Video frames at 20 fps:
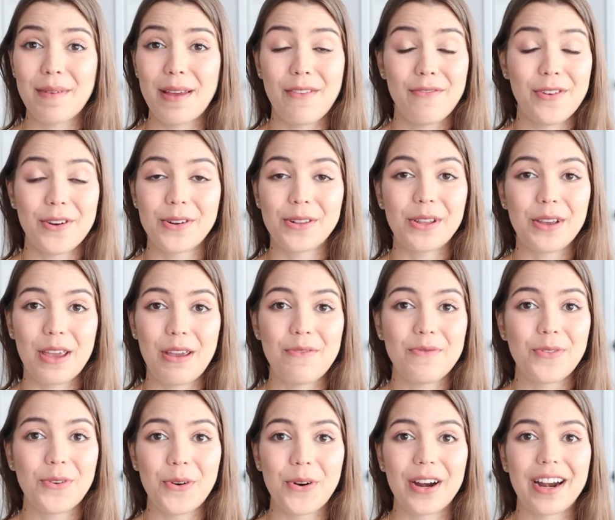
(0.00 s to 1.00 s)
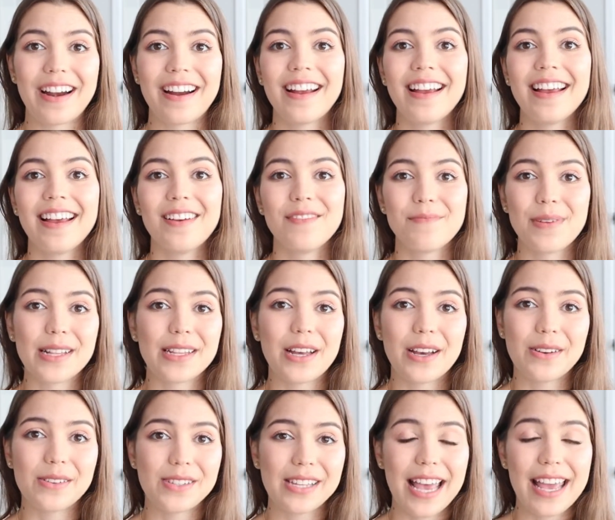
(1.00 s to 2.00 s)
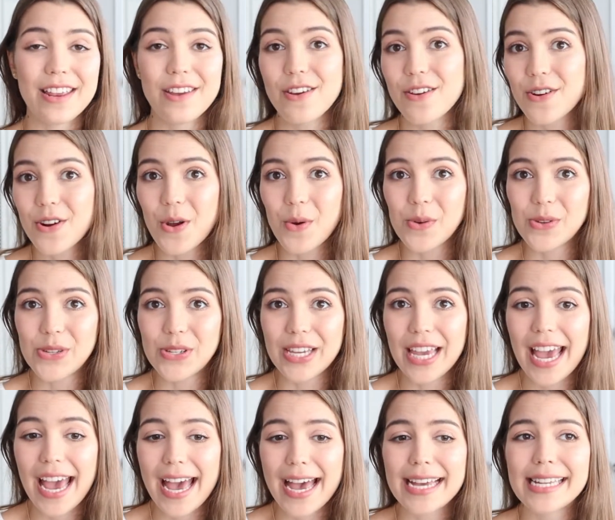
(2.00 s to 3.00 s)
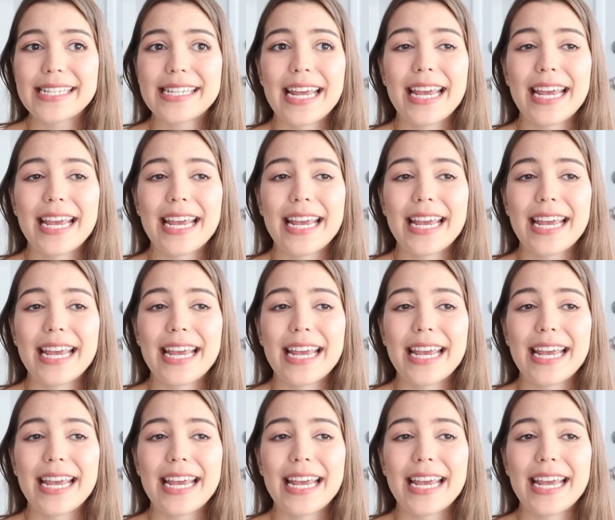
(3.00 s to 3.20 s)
If you're looking for pillows and you don't know what to get